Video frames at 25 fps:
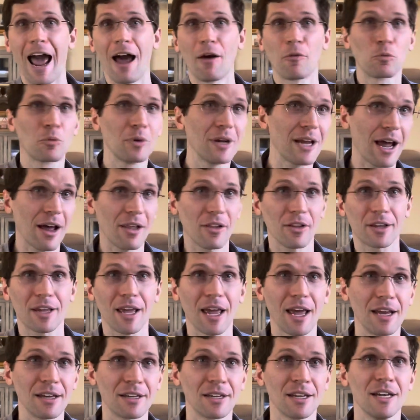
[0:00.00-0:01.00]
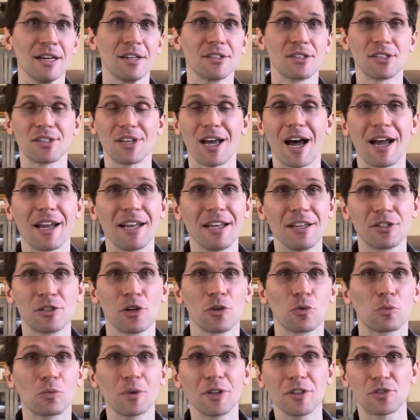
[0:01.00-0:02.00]
reallocate society's
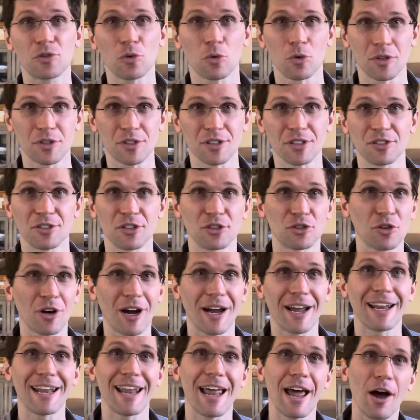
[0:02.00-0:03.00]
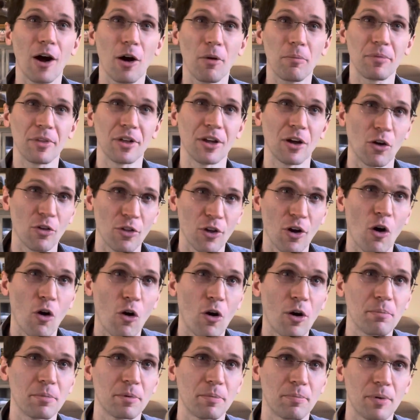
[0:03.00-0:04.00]
resources to try and help the
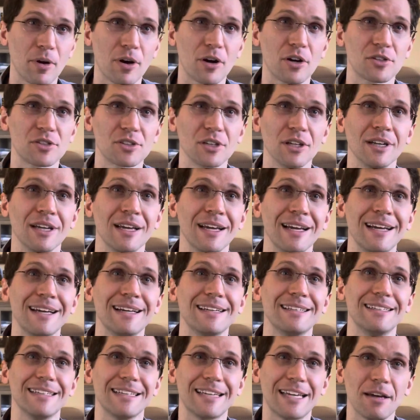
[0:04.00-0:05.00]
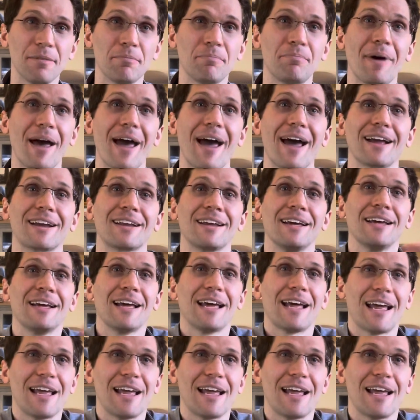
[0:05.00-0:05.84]
harmed person to get back